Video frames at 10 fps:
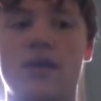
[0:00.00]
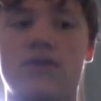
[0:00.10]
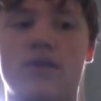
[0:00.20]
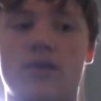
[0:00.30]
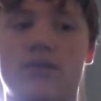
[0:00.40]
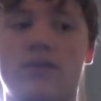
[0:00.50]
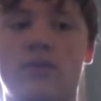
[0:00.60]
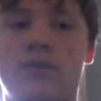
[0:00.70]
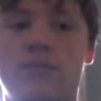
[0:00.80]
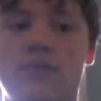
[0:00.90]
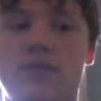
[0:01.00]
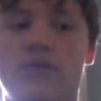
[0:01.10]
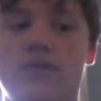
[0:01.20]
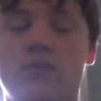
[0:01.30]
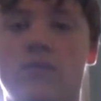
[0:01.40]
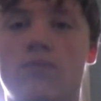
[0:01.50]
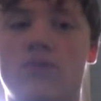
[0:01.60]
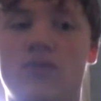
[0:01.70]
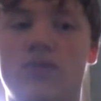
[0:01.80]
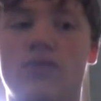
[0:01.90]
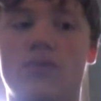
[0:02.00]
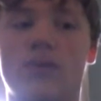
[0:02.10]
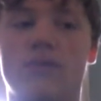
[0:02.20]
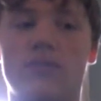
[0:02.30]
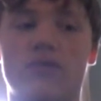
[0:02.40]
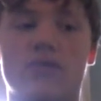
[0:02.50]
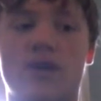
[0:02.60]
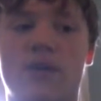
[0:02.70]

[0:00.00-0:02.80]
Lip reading: So, you do Mr.